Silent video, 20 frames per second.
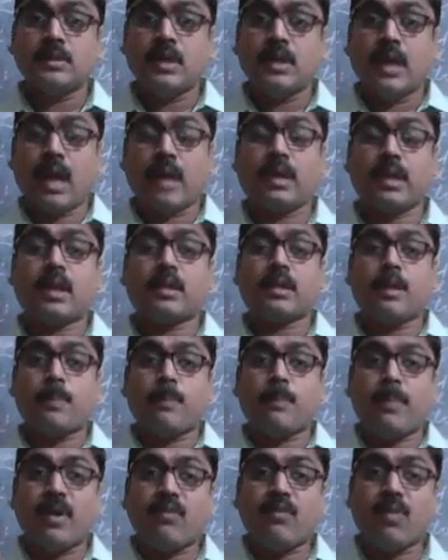under
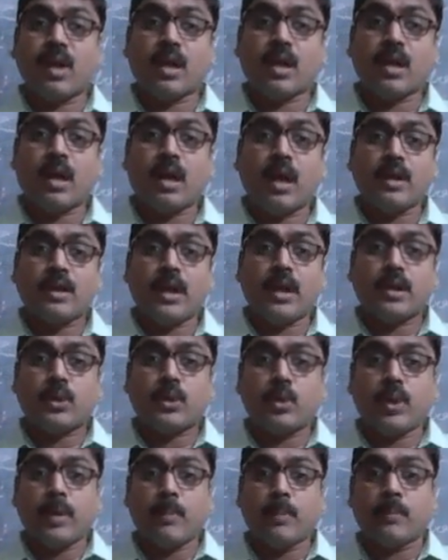the power granted
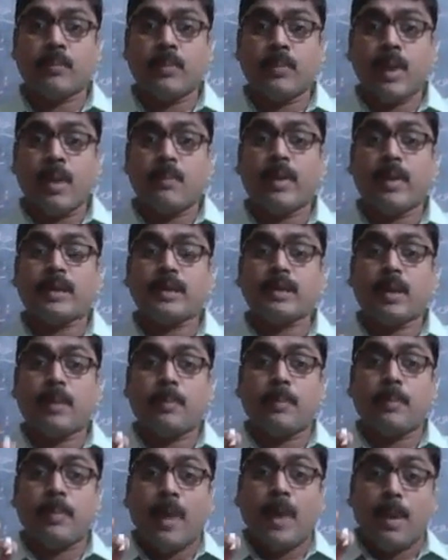to him by
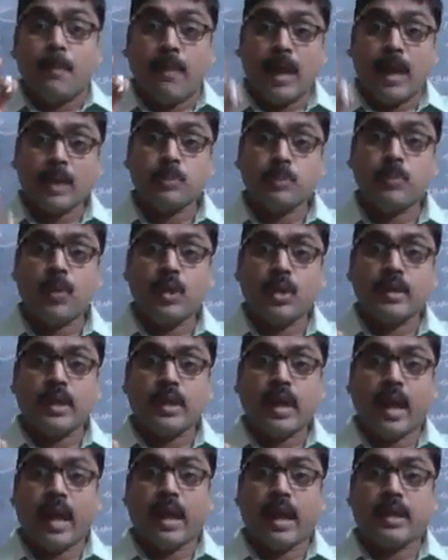the
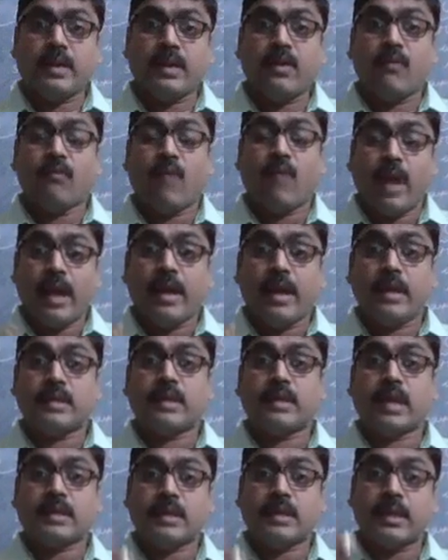Passport Act wide
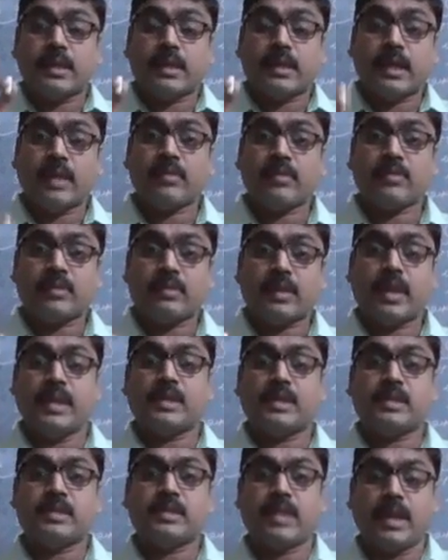section
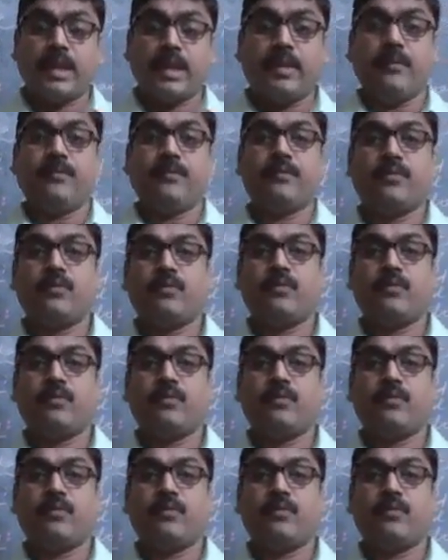103C.